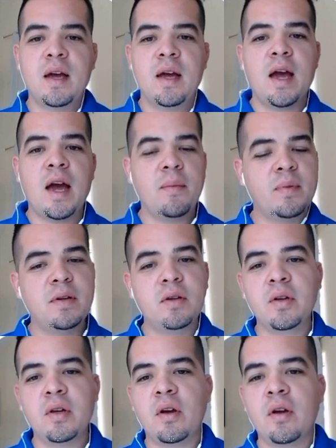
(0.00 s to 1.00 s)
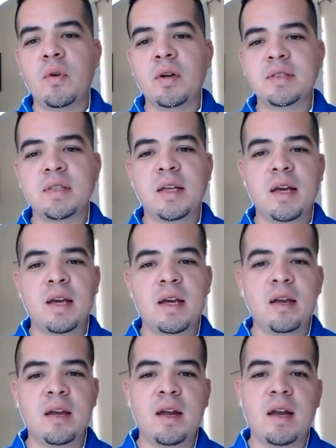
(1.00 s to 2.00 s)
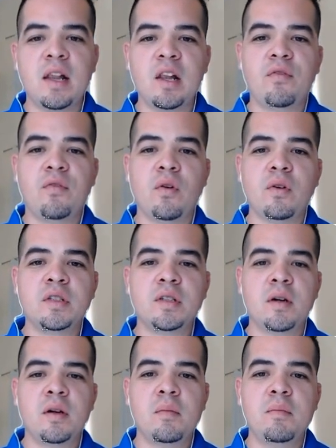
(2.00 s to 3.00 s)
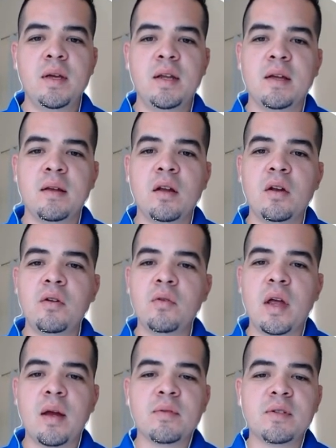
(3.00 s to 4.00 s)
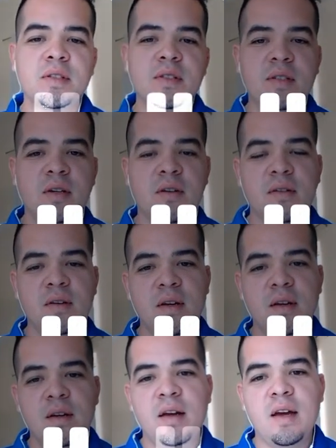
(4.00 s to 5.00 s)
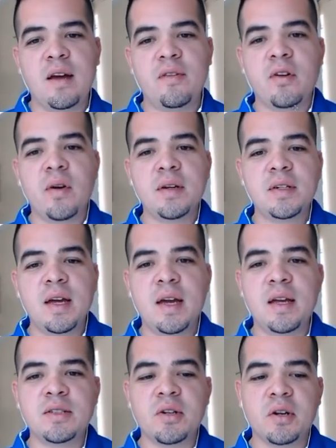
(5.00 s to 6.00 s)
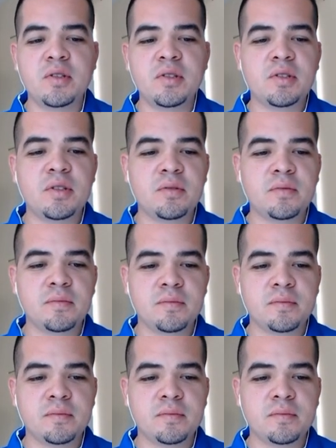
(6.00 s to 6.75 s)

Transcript: Happy New Year once again, and I look forward to meeting new neighbors this year. Have a great day and talk to you soon.